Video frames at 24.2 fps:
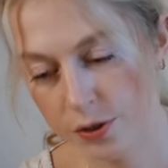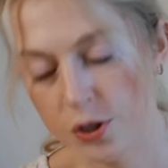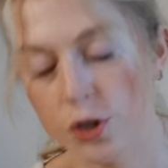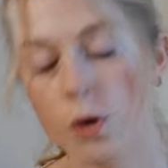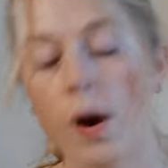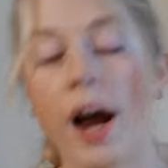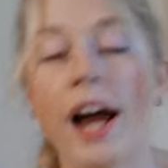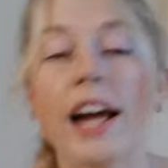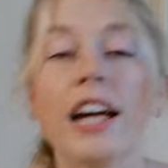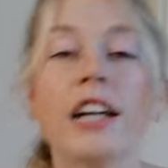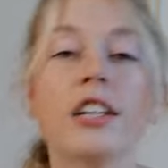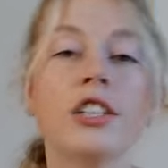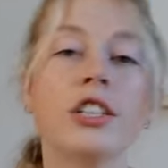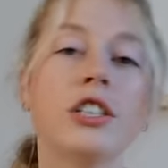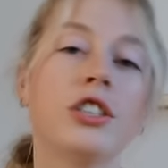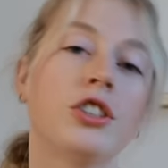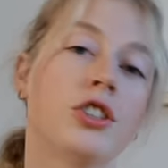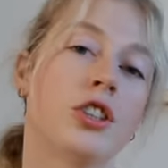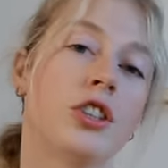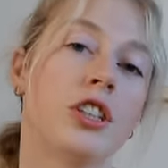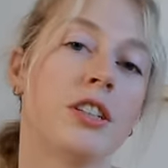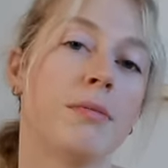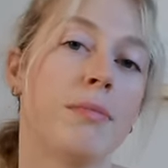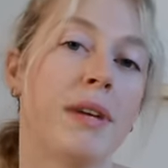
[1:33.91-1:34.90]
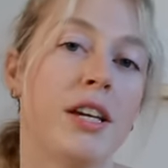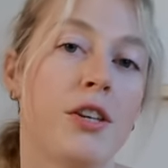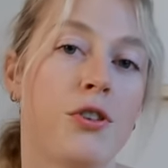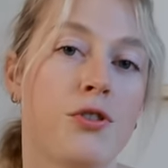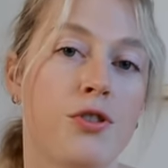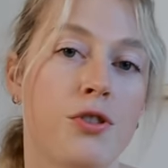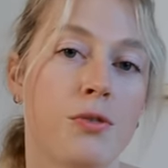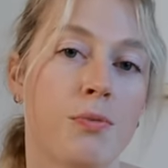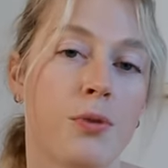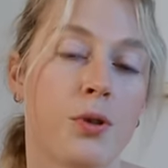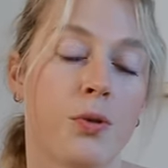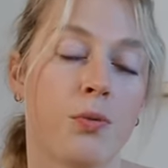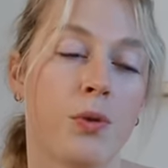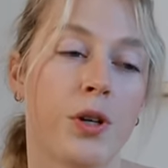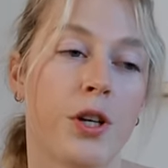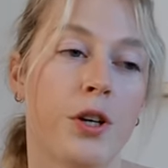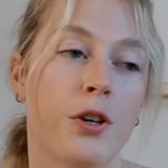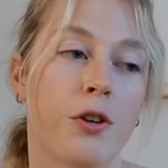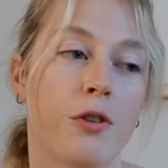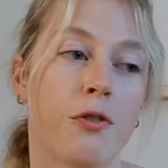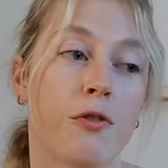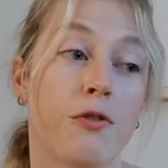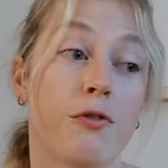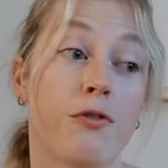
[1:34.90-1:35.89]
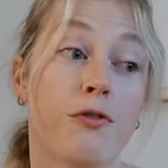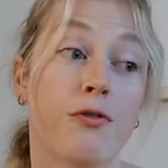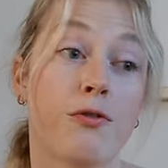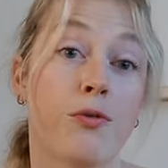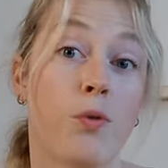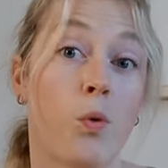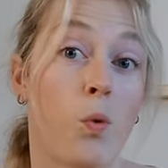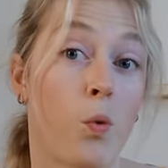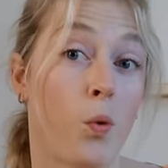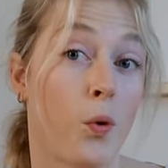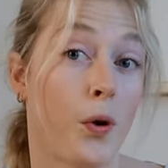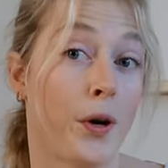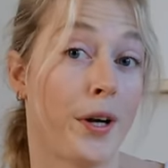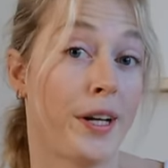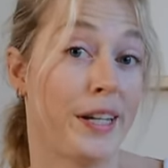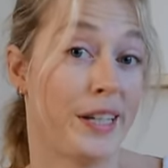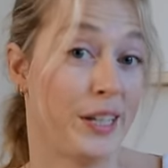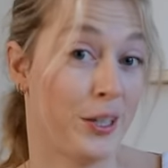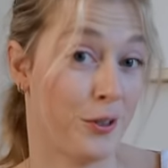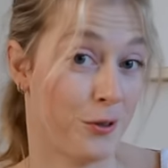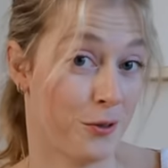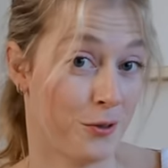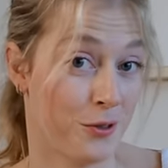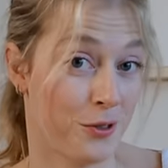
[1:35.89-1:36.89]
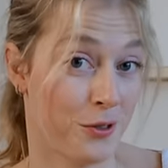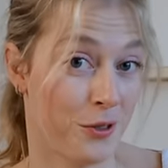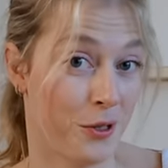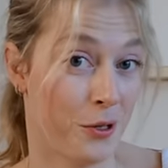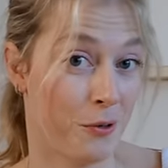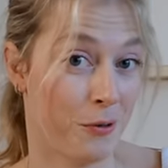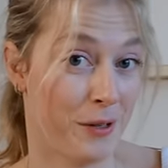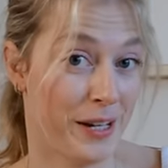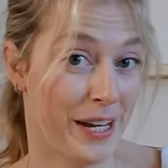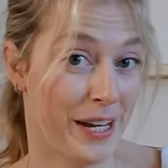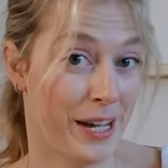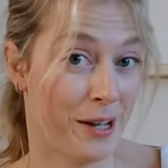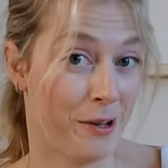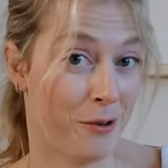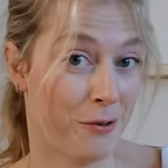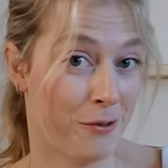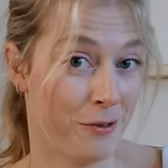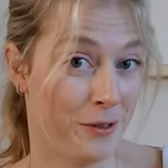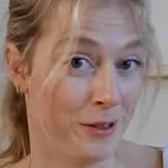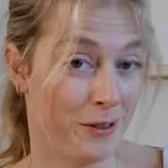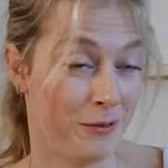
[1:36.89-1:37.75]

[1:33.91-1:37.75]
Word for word: So I actually started my YouTube career 4 years ago now.